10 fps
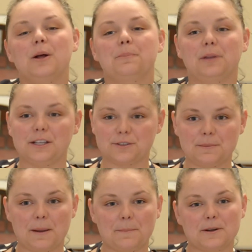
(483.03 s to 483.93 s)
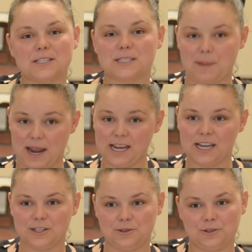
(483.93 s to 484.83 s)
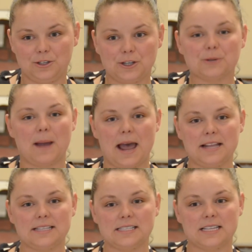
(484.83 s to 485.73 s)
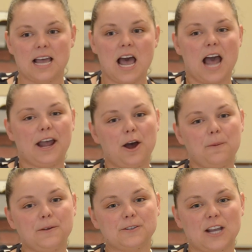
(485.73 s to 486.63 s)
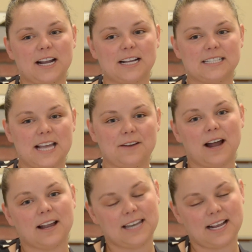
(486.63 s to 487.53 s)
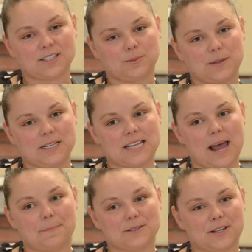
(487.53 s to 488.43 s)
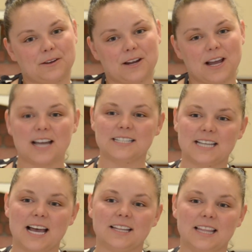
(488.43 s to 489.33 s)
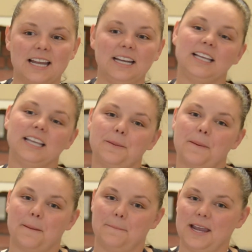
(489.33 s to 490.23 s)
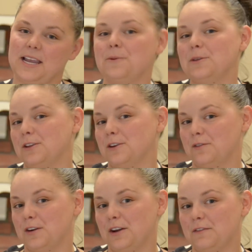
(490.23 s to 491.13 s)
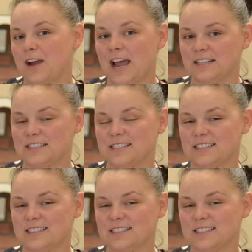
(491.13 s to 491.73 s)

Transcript: Please remember to spay and neuter your pets. I hope you'll check us out on next week's episode. Until then, keep on baking with your furry friends.